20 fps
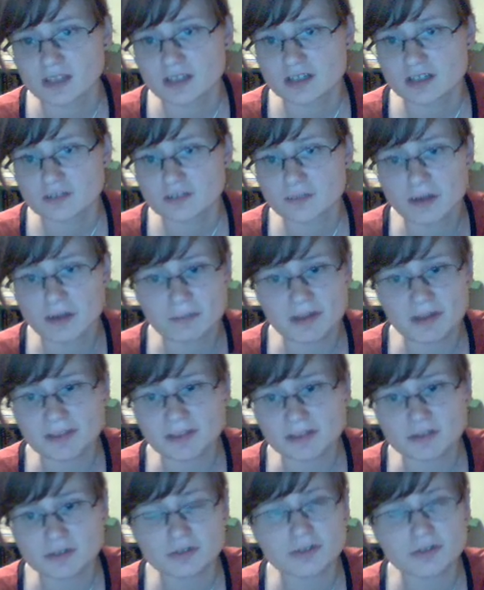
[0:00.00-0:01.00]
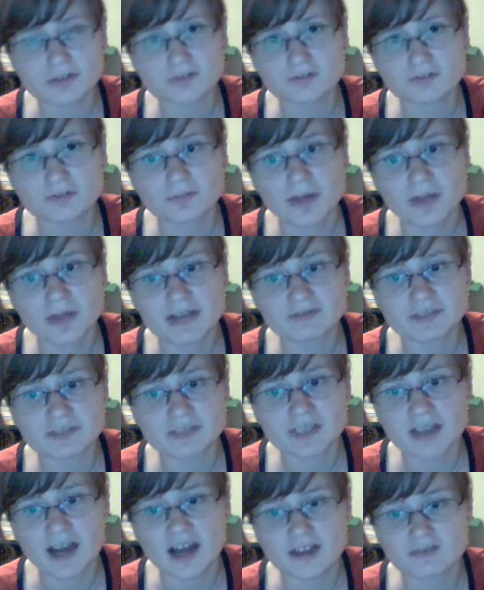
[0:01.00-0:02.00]
my mother could have waved a
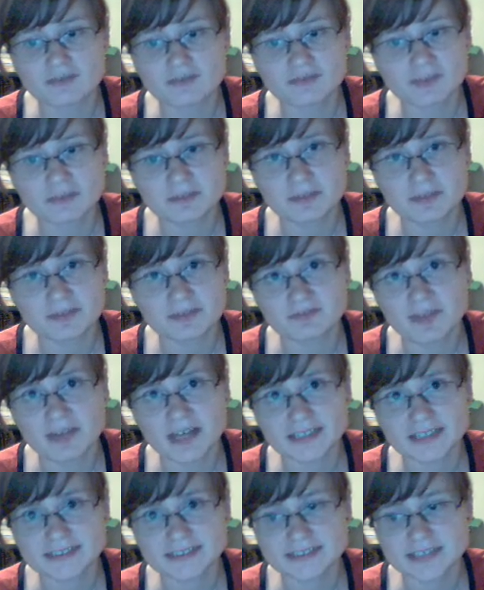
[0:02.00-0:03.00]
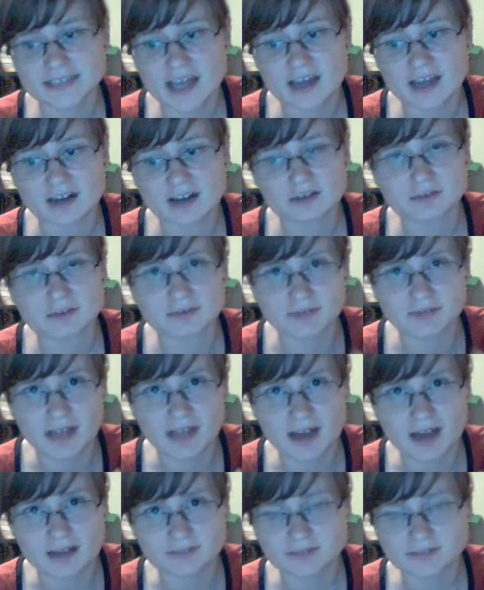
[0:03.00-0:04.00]
knife in my face and I would have
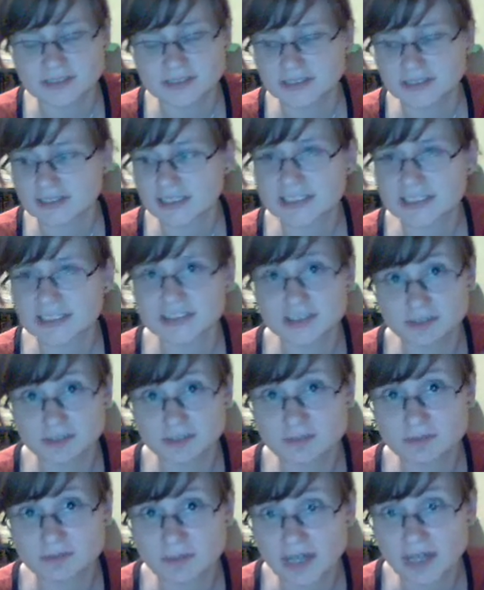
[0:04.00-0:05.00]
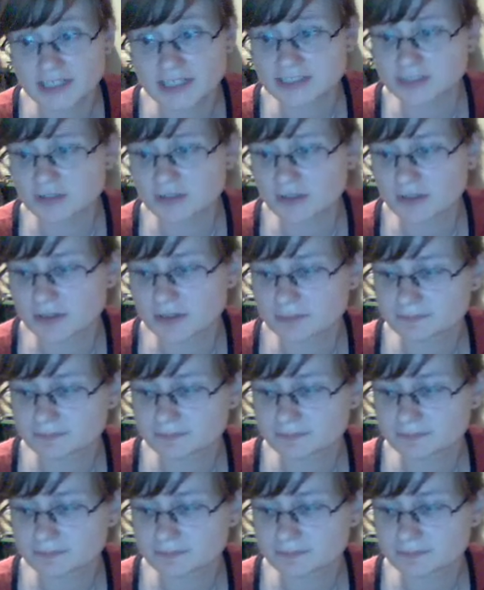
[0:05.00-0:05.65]
laughed. That's sort of the way I saw it.